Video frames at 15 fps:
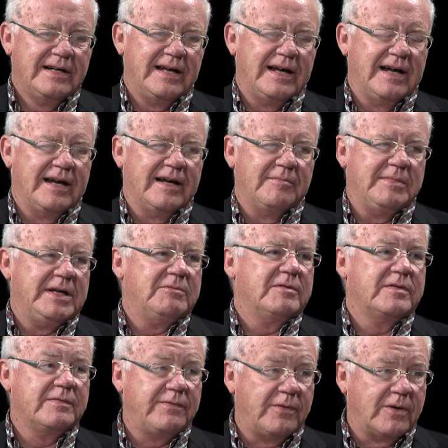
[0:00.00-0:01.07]
uh, meet
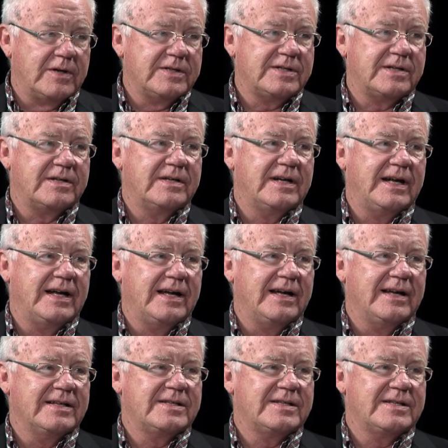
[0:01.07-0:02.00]
with the forester uh,